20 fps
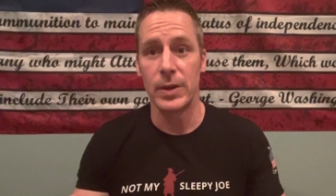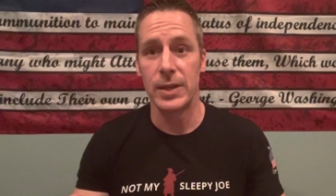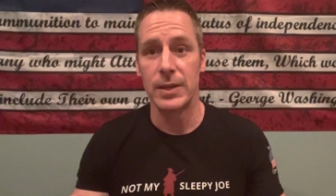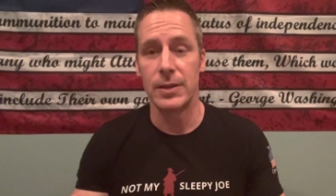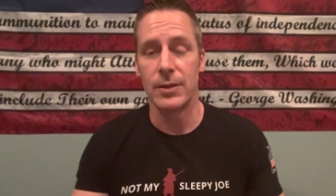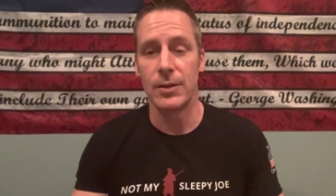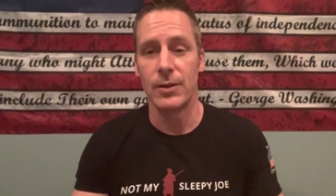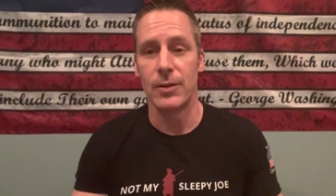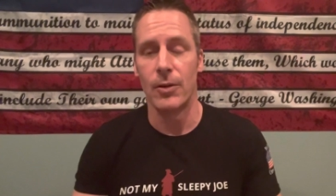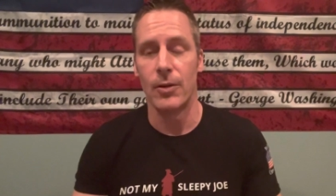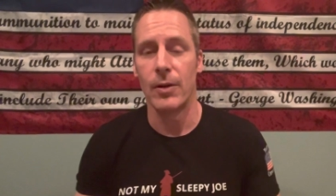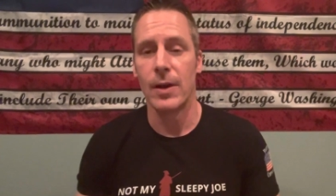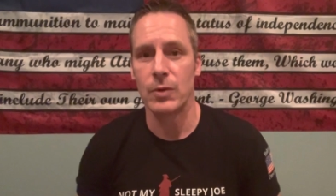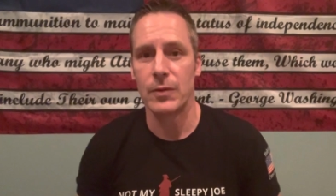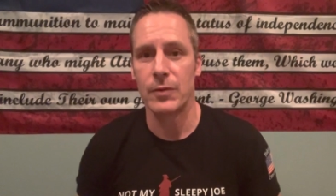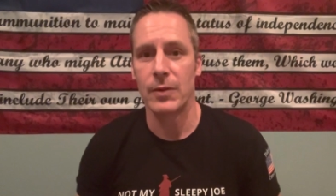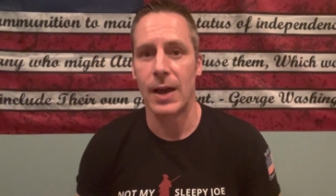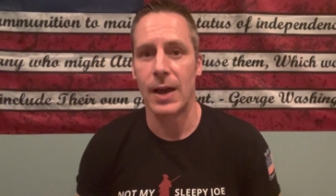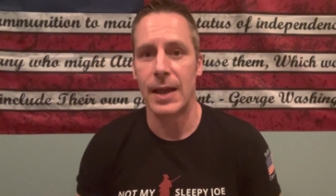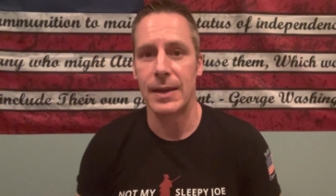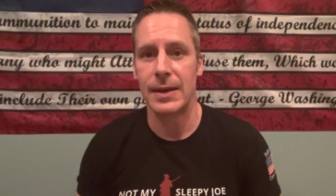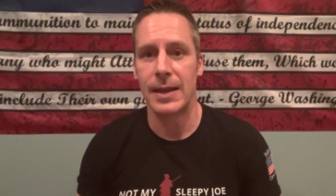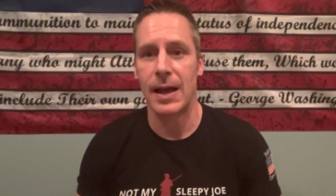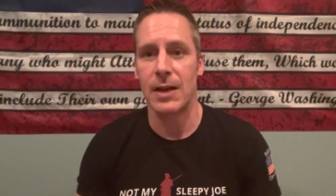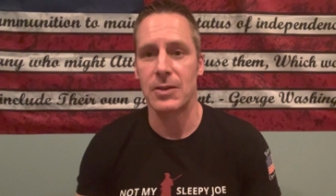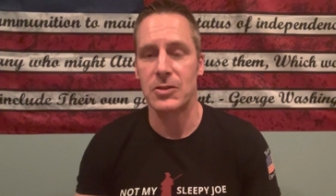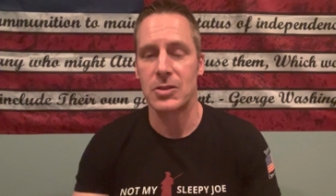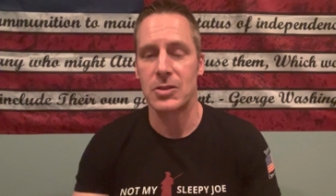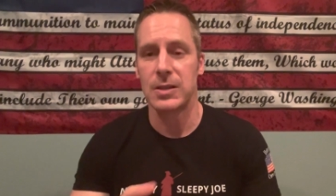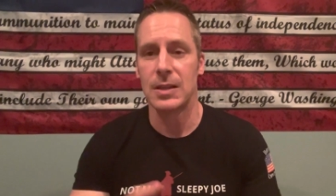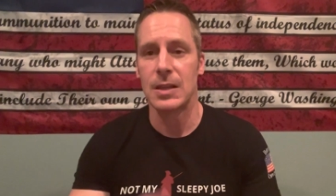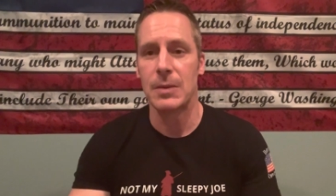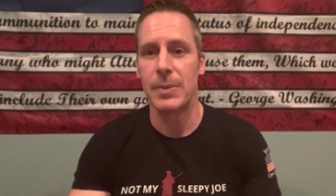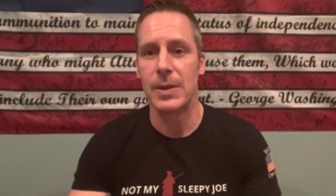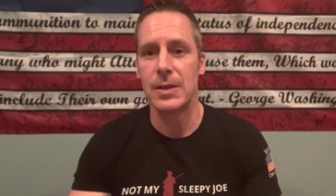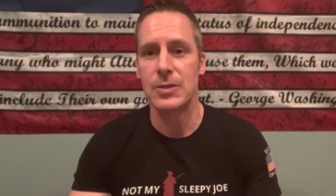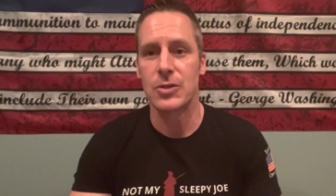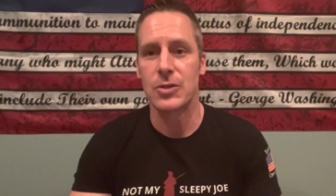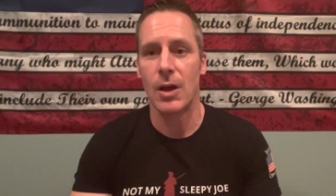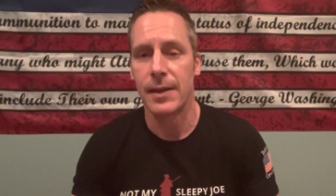do. We've got now
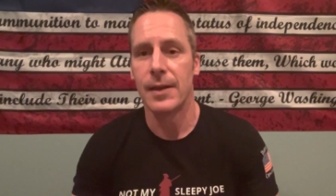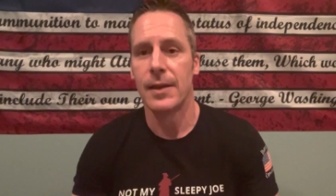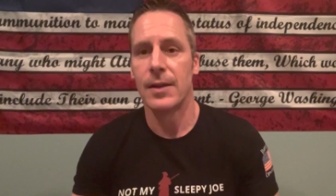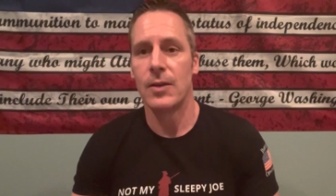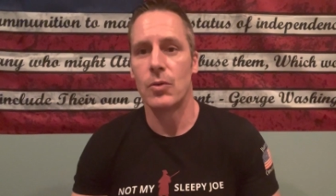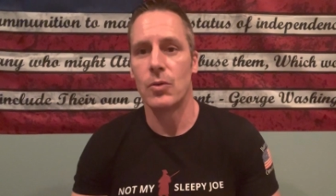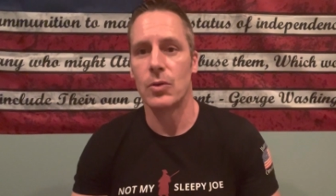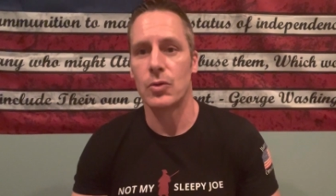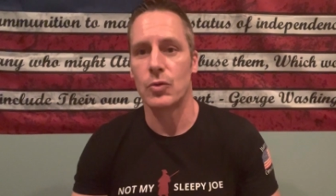Sleepy Joe, who is